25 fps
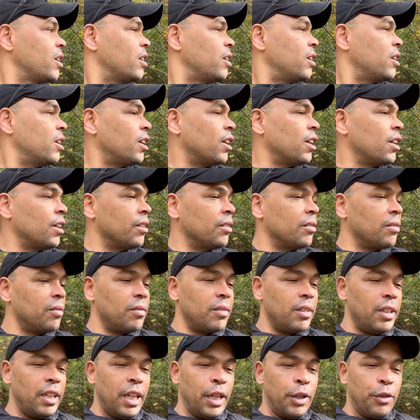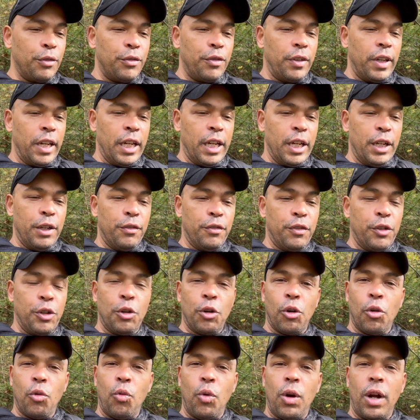uh, if any of you
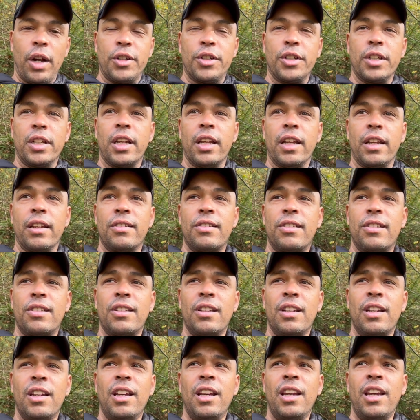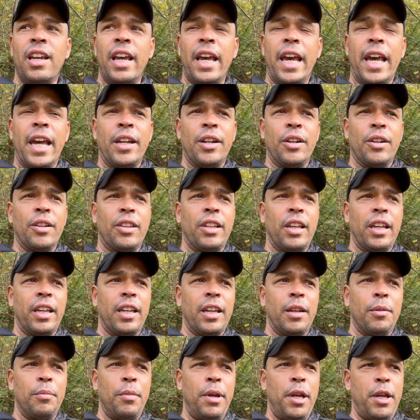are watching this and you're
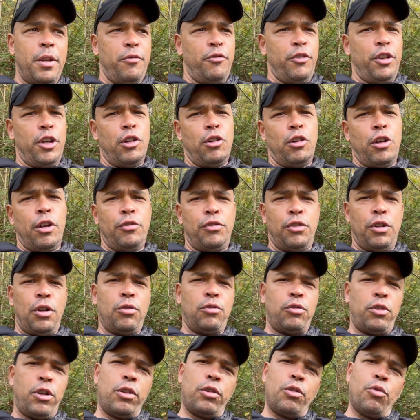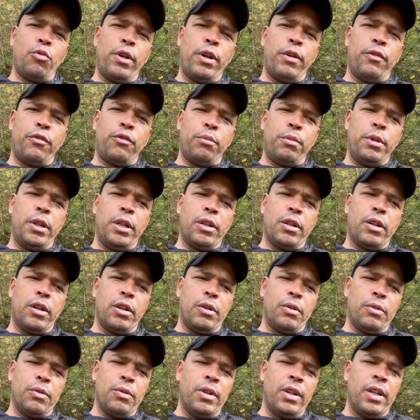thinking, man, van life sounds like the way for me to
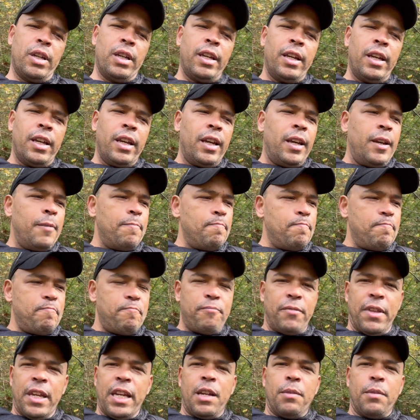go, think